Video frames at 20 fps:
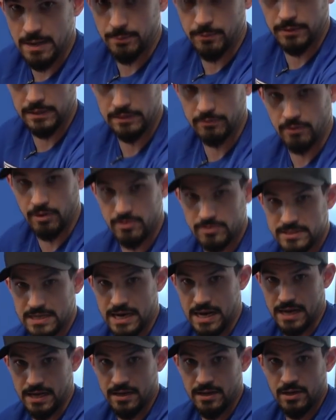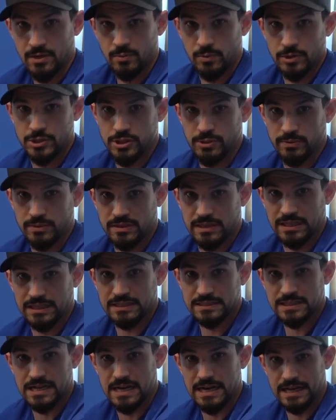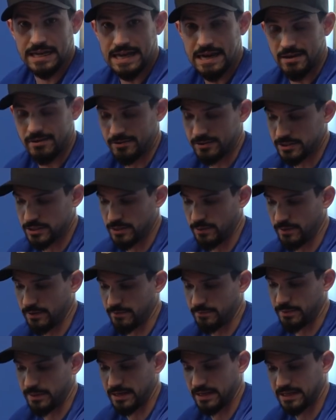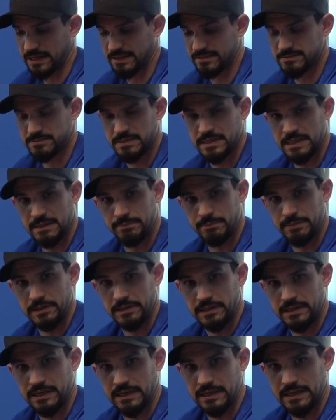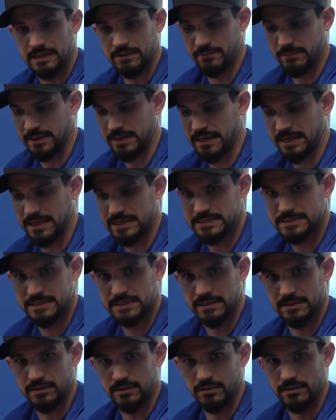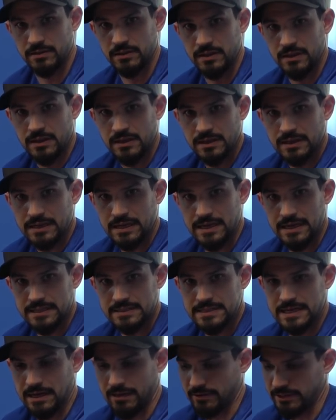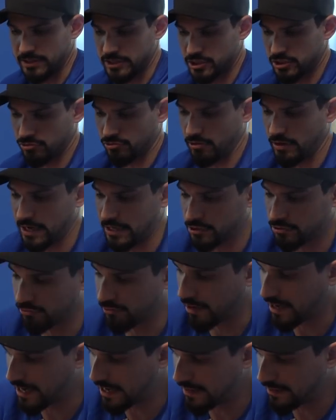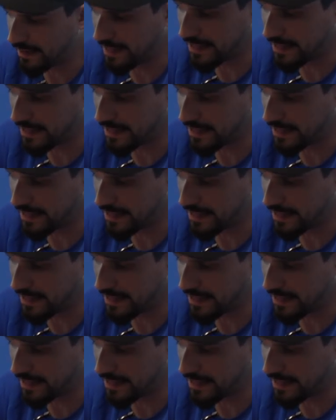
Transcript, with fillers: upwardly rotate, which you would think is kind of counterintuitive, but it gives me the ability to give him a nice little kind of teres stretch right in